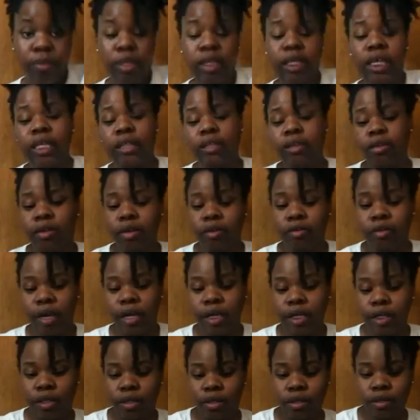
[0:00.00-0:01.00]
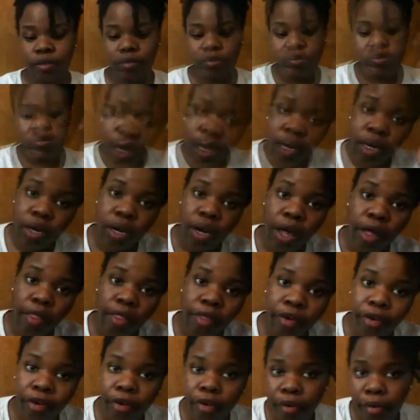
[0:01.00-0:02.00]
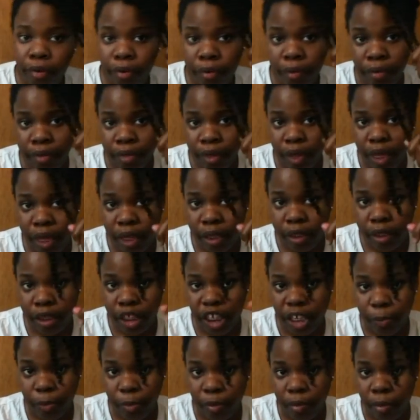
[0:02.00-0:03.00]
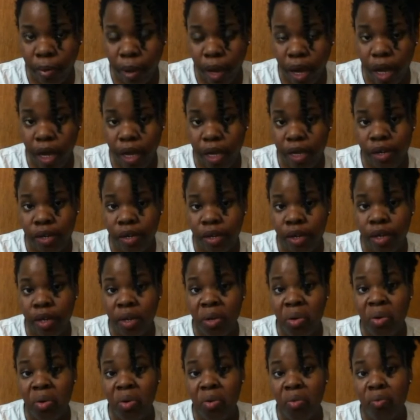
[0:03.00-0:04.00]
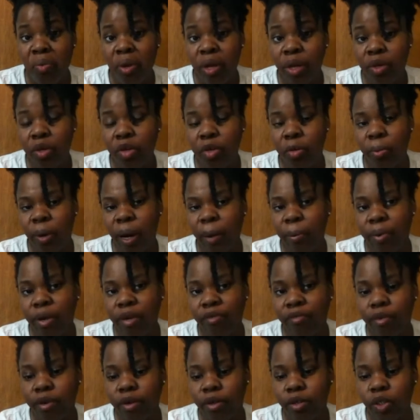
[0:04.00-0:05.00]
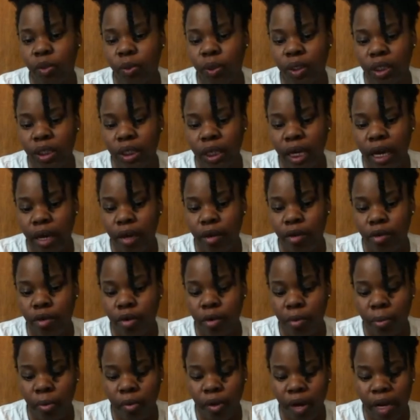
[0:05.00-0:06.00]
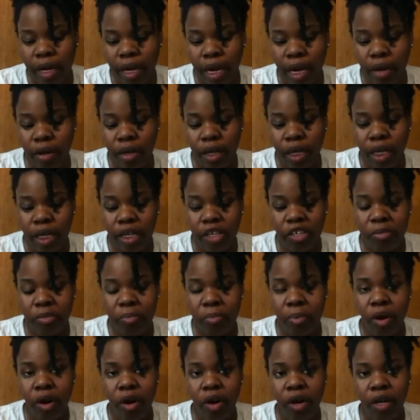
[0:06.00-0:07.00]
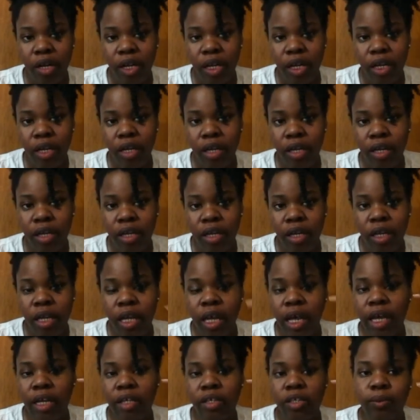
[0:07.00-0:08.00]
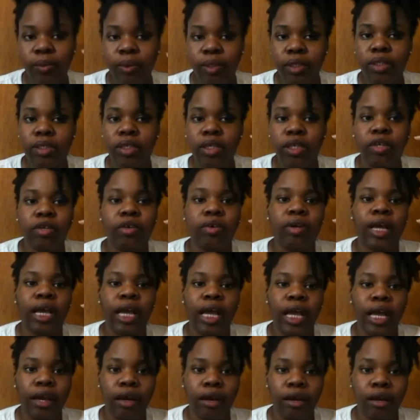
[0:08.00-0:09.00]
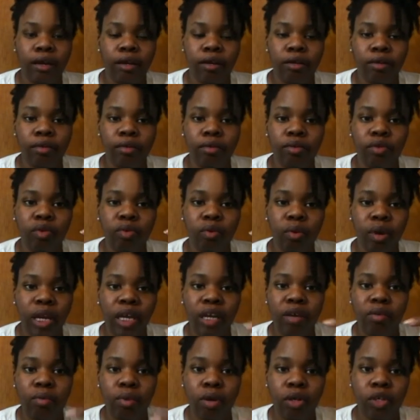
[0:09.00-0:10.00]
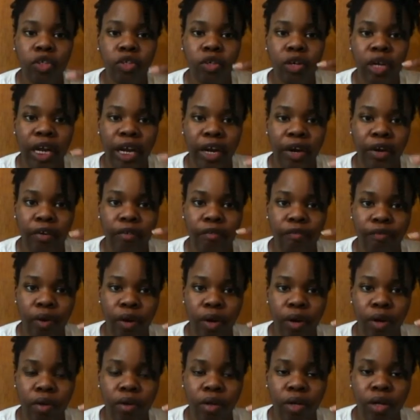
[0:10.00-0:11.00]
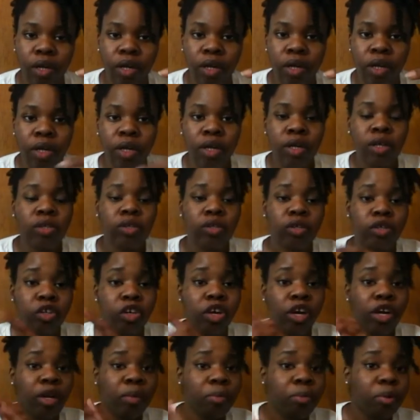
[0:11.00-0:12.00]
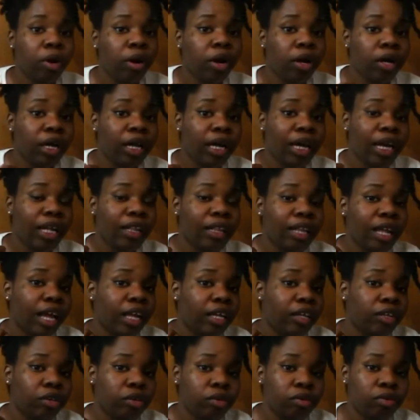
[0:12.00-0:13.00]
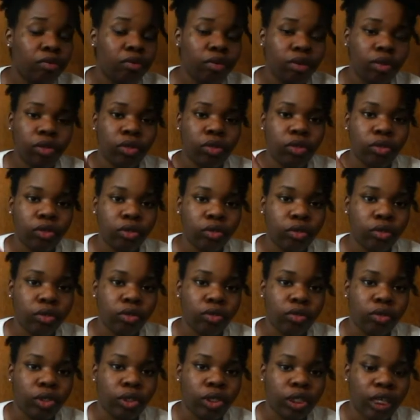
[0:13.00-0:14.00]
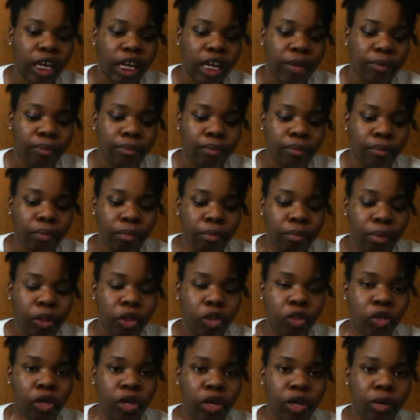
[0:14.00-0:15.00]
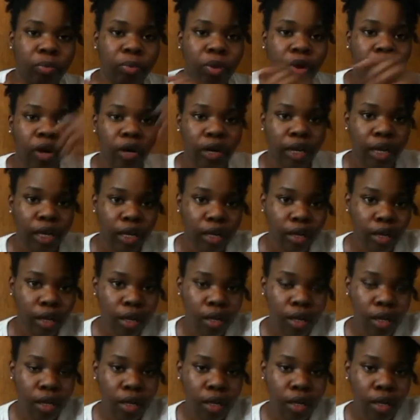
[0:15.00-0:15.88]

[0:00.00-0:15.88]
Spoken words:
either direction. Another thing to keep in mind when you're prepping for a twist out or a braid out is parting and twisting your hair the way you want your hair to fall. So you're going to part it in that U or circle shape, but you're going to part it,